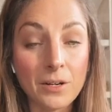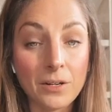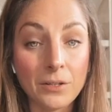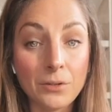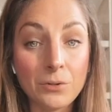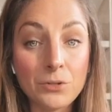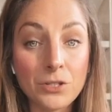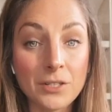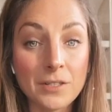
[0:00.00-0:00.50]

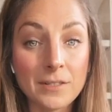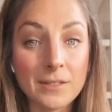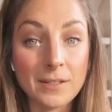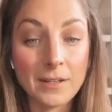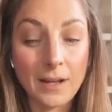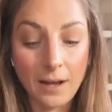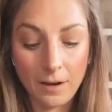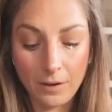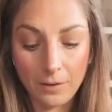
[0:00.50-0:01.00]
illusions
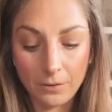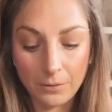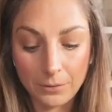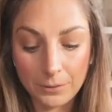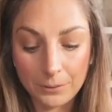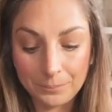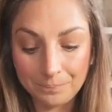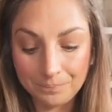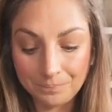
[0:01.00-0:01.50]
and
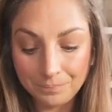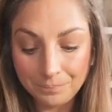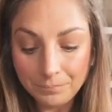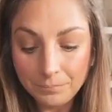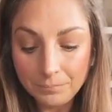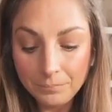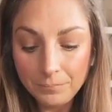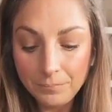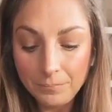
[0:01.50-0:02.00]
how
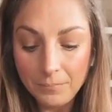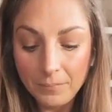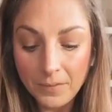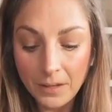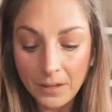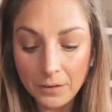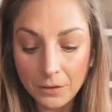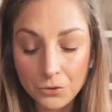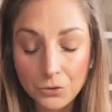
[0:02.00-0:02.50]

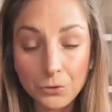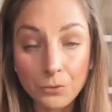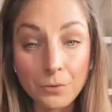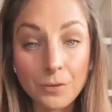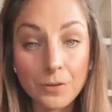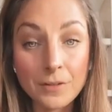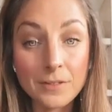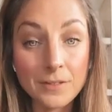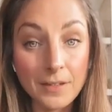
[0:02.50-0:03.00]
the
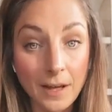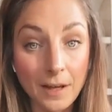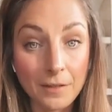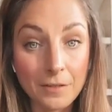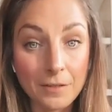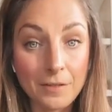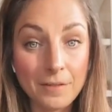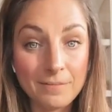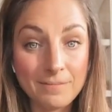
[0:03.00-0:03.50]
truth is
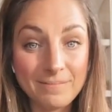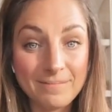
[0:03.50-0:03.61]
death.